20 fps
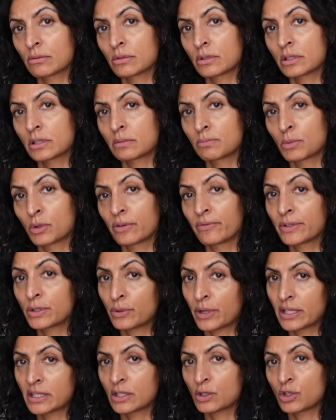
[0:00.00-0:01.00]
it's more of a
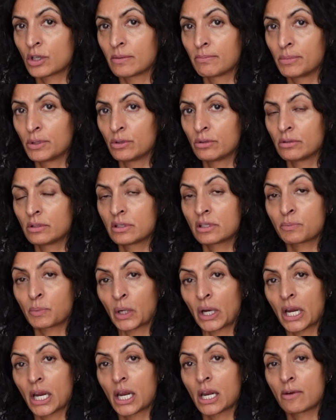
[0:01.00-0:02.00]
transition boot,
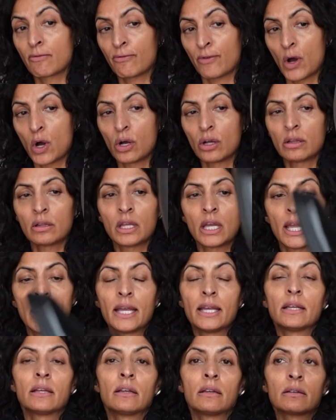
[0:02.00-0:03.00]
spring and fall.
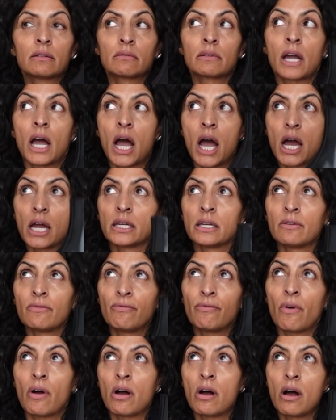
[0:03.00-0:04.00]
Kind
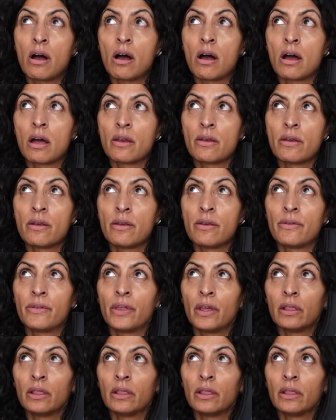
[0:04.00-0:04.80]
of on the